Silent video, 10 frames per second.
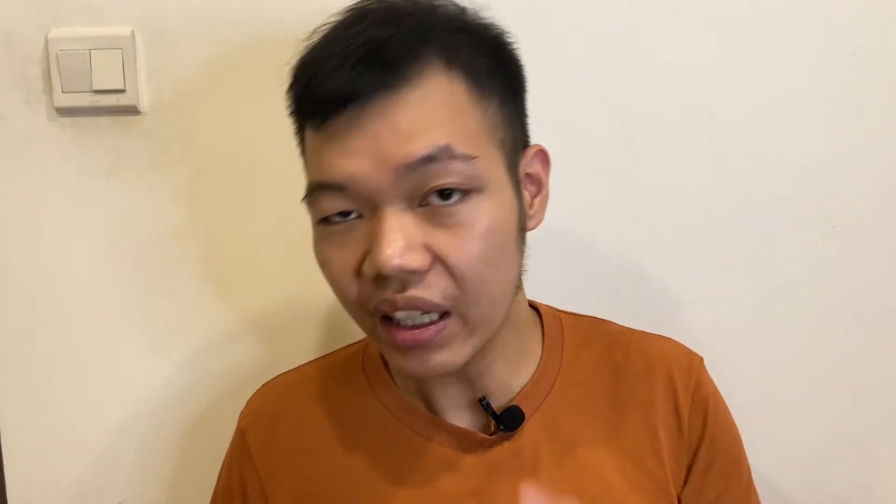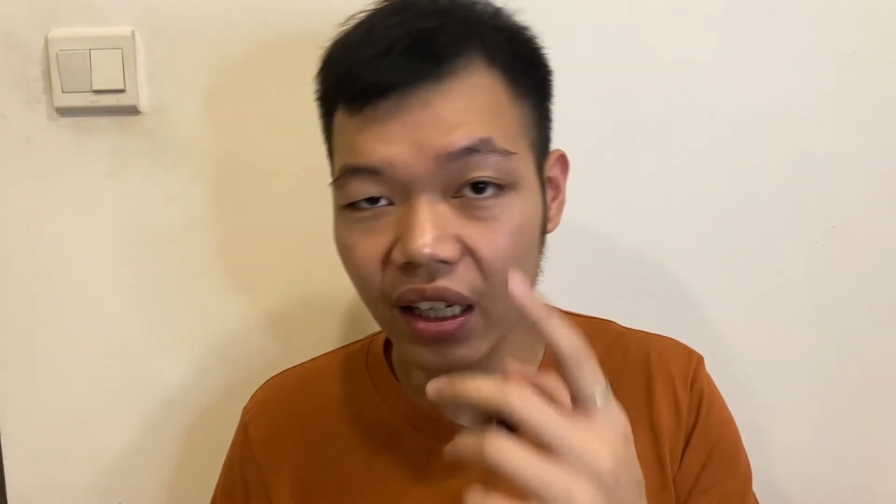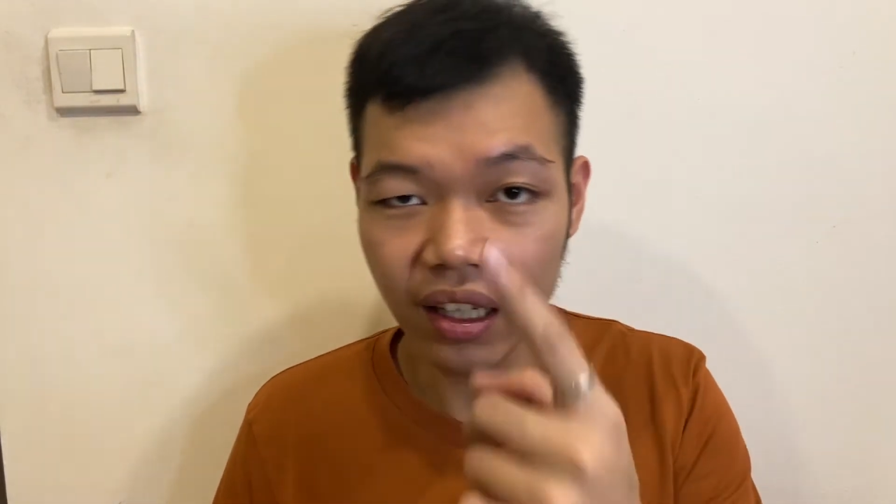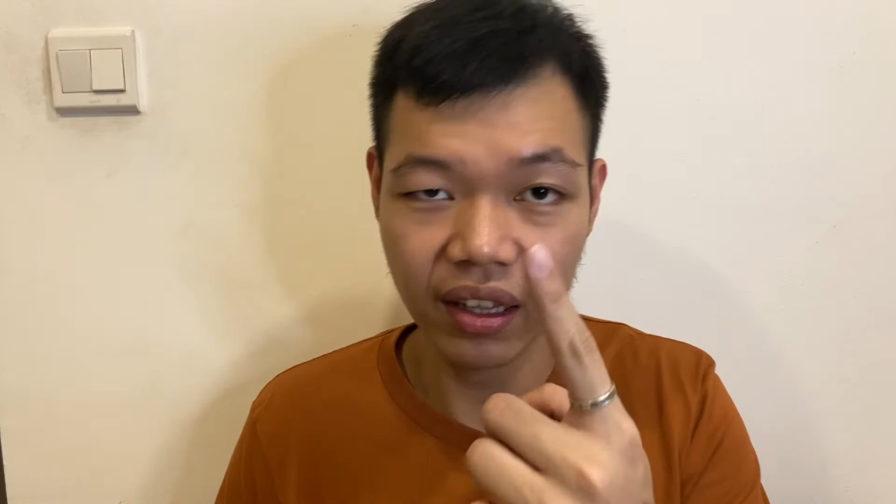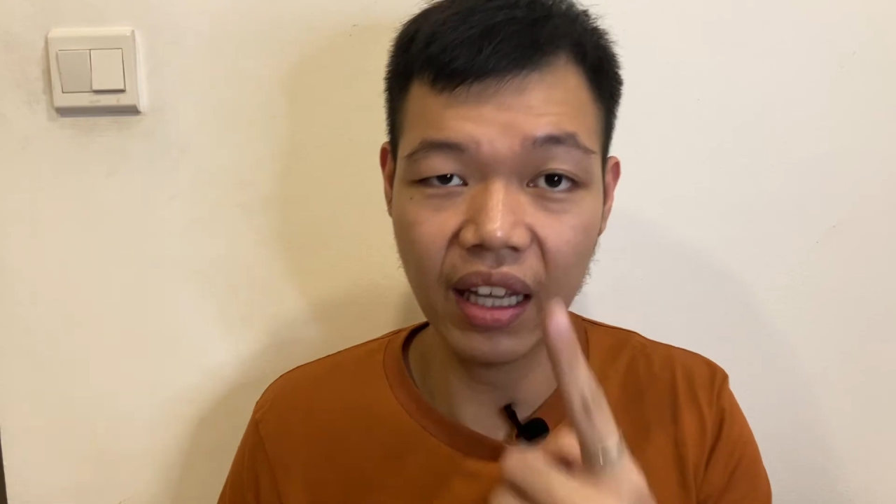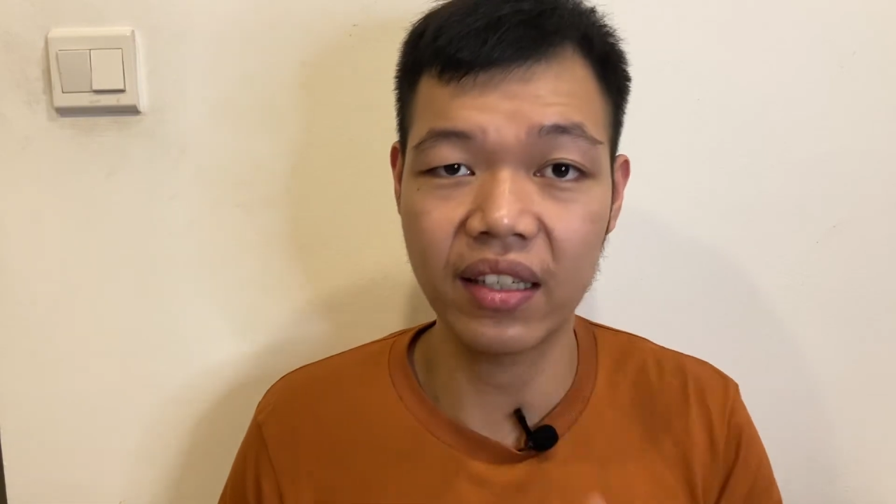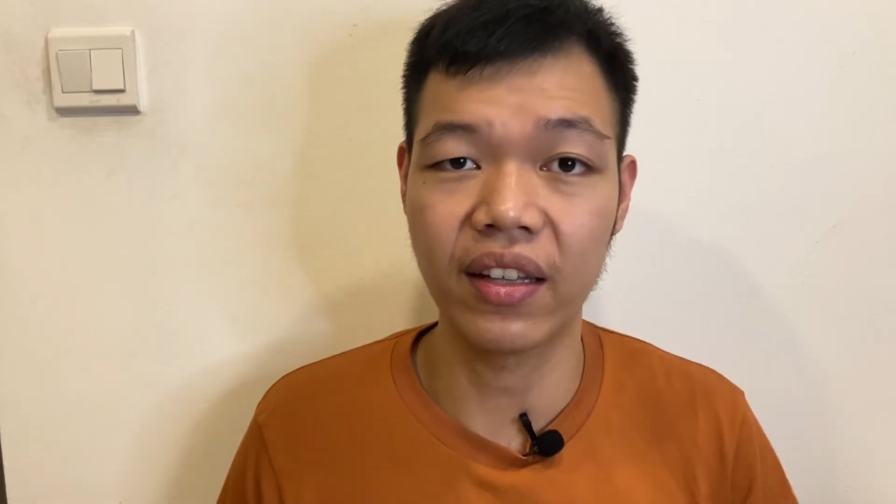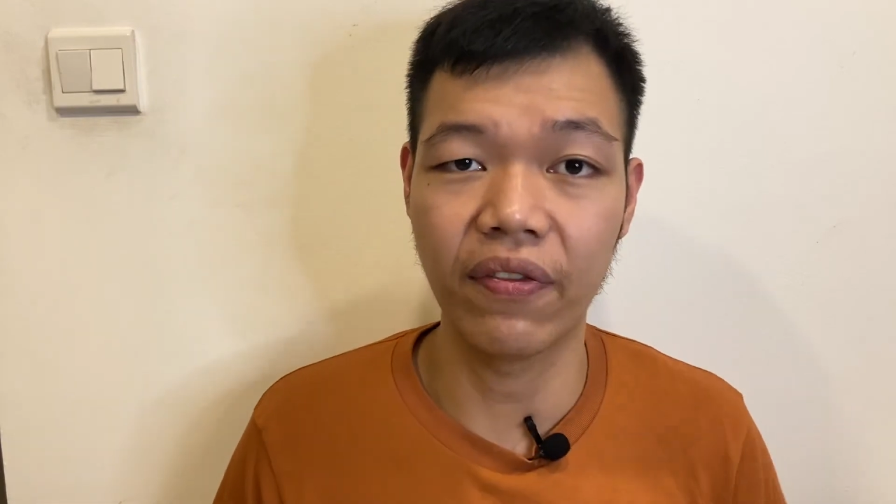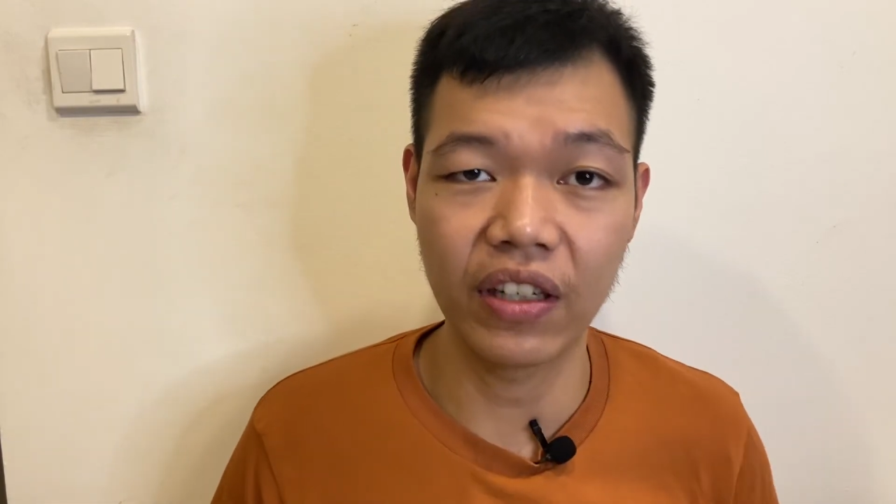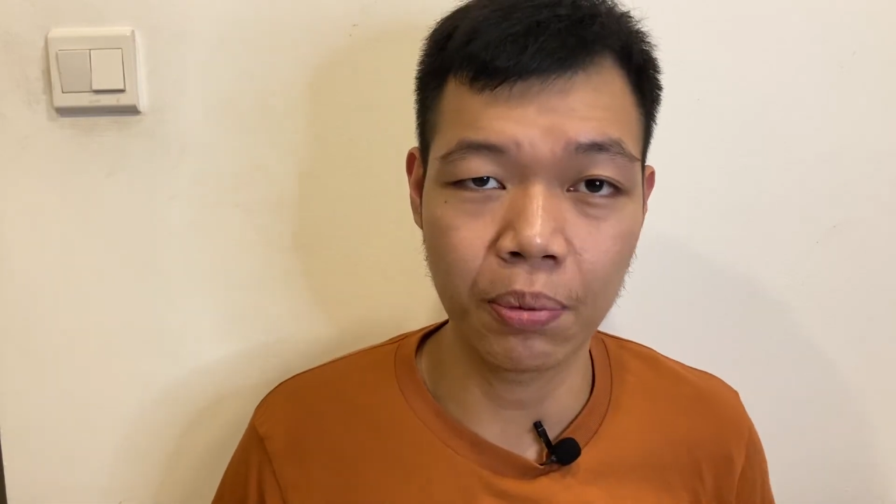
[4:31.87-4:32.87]
that's the
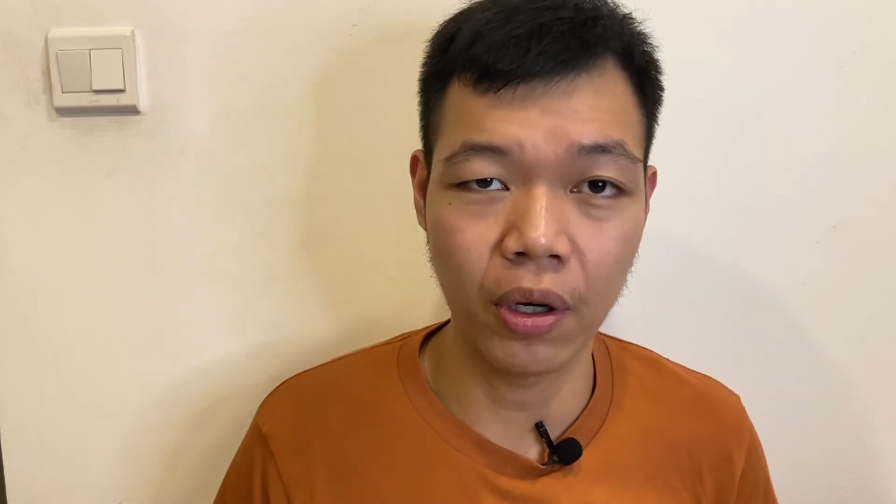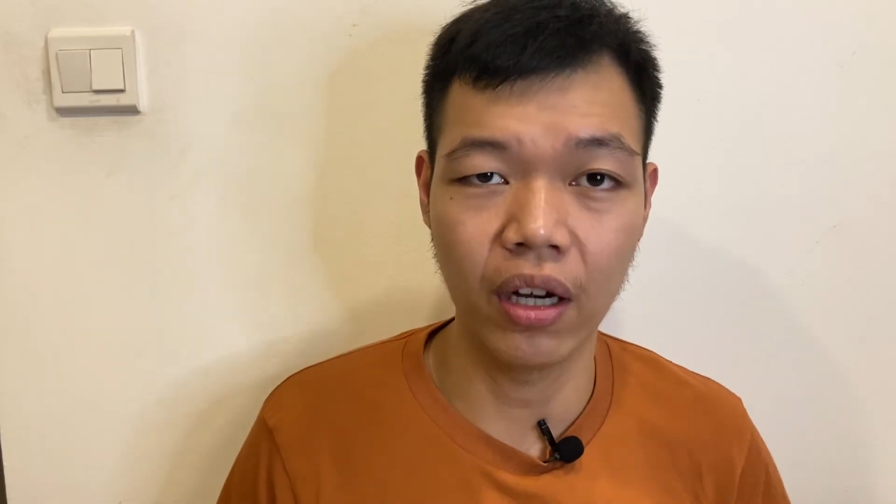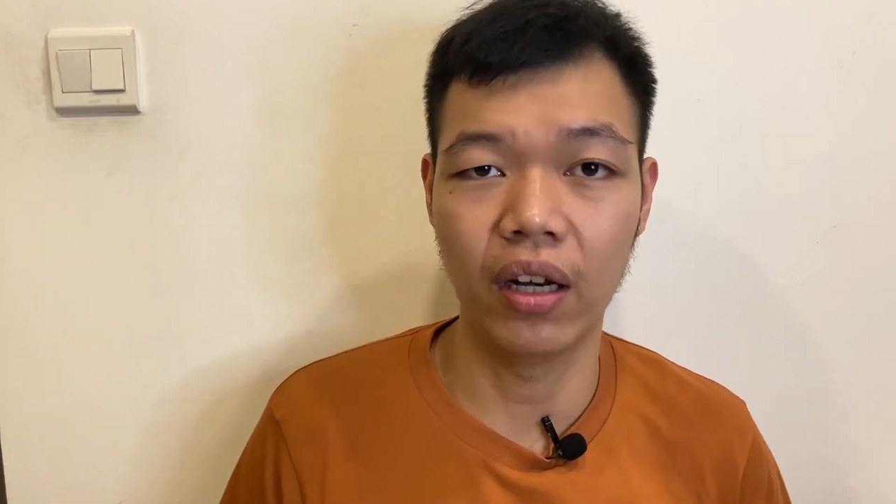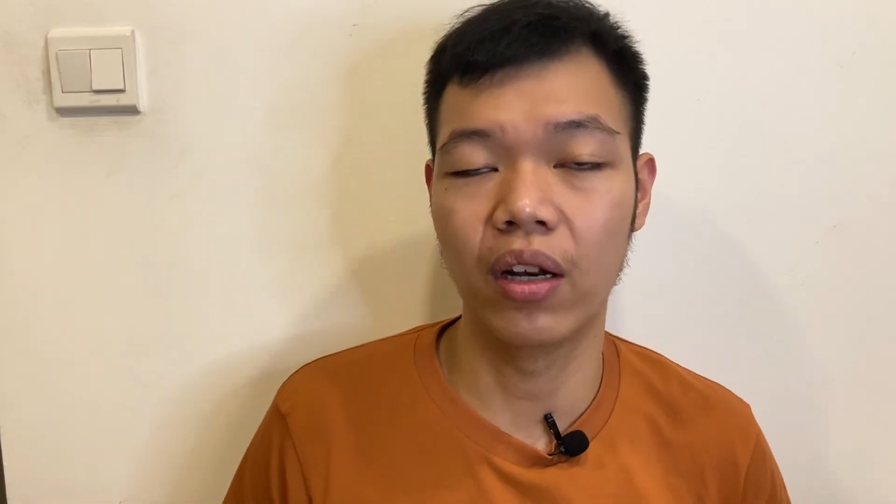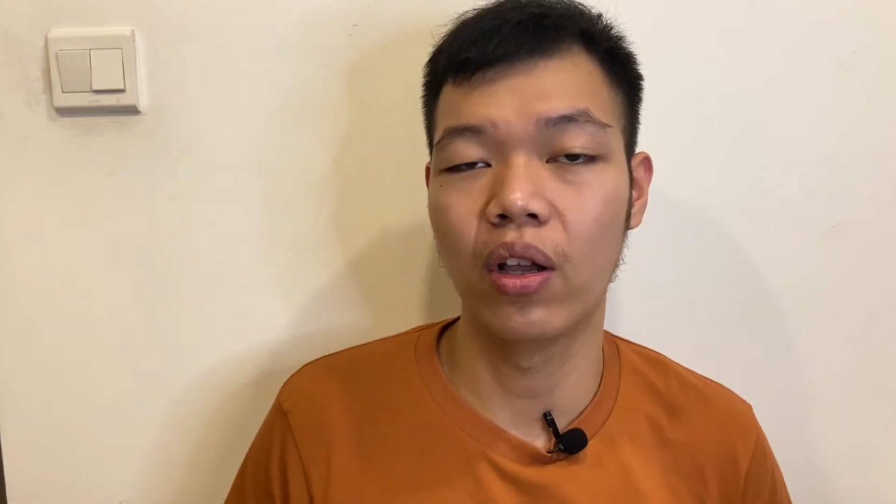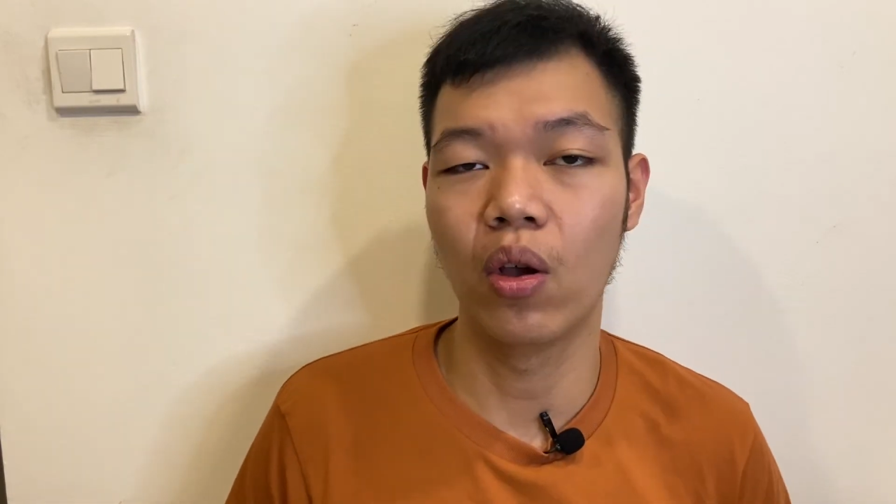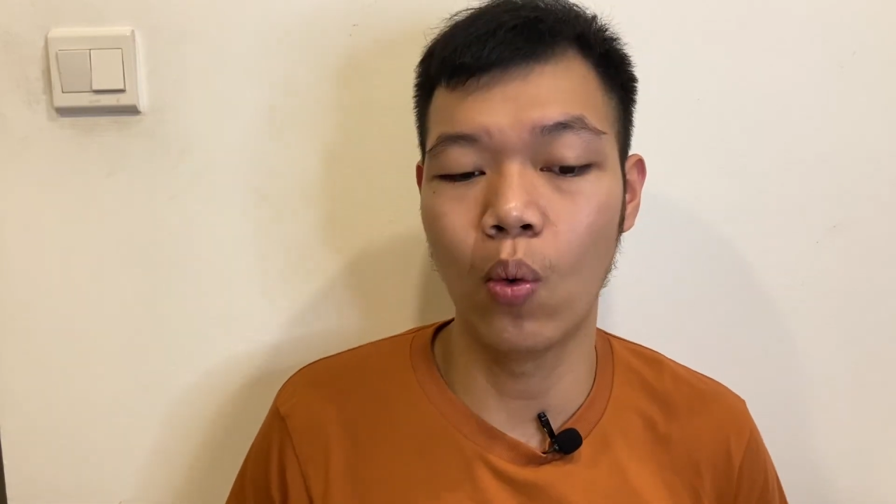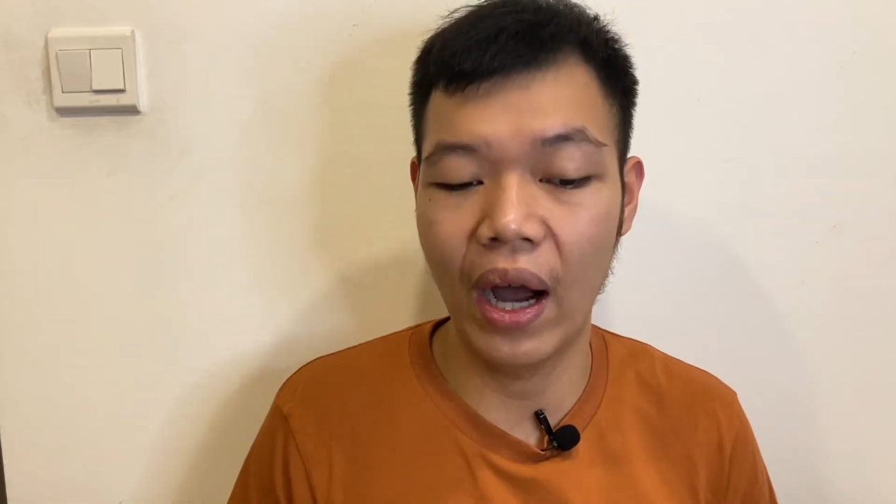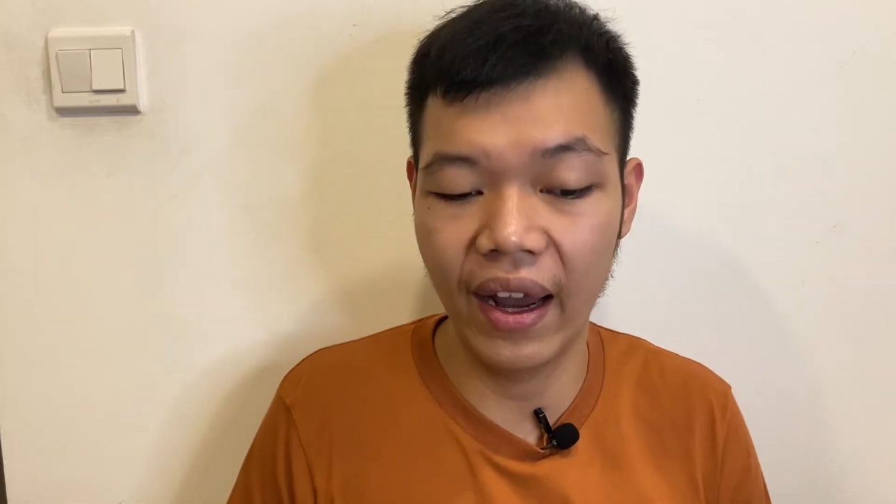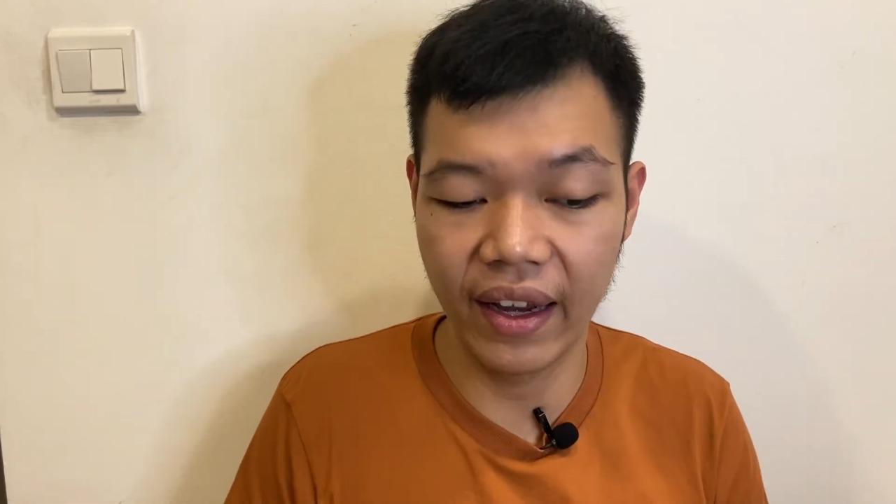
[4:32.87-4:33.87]
first point
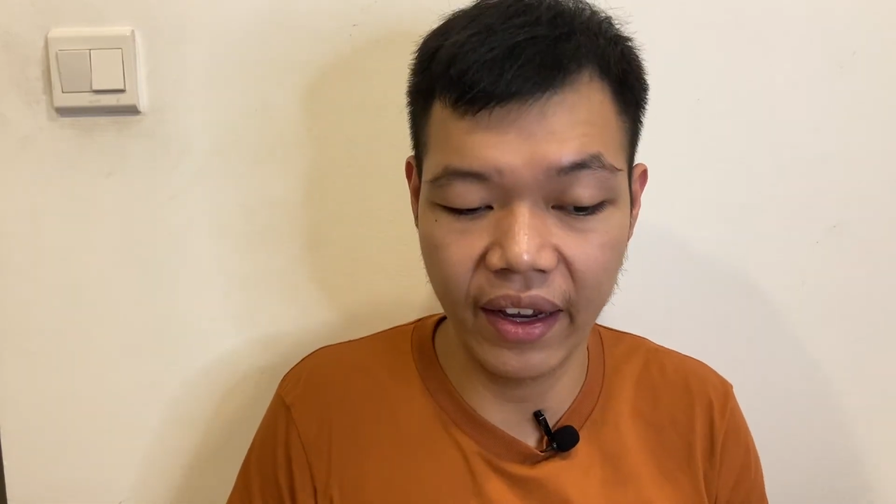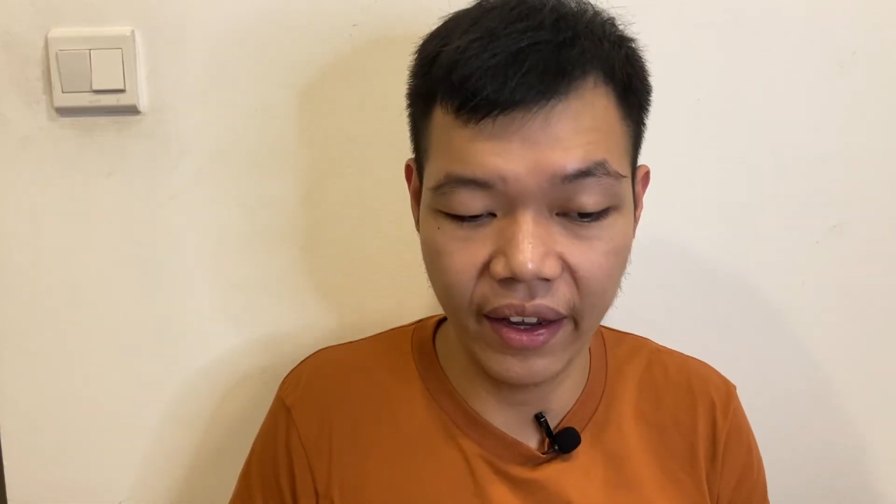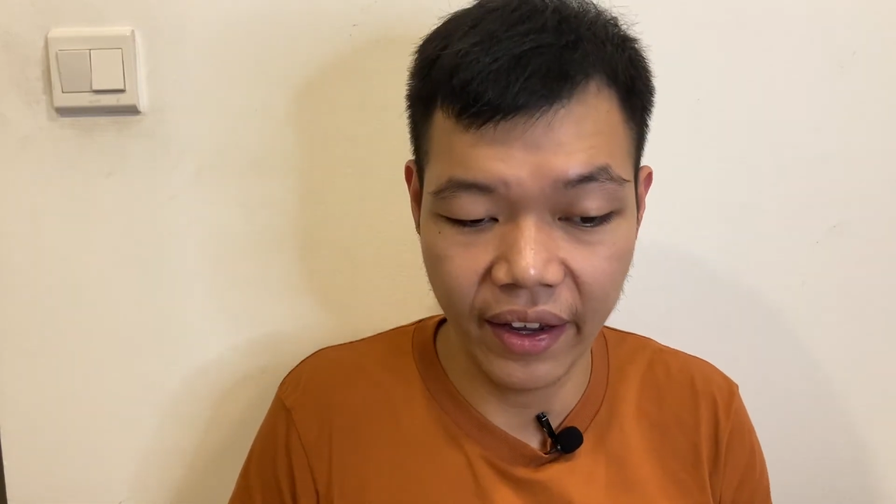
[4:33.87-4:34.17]
why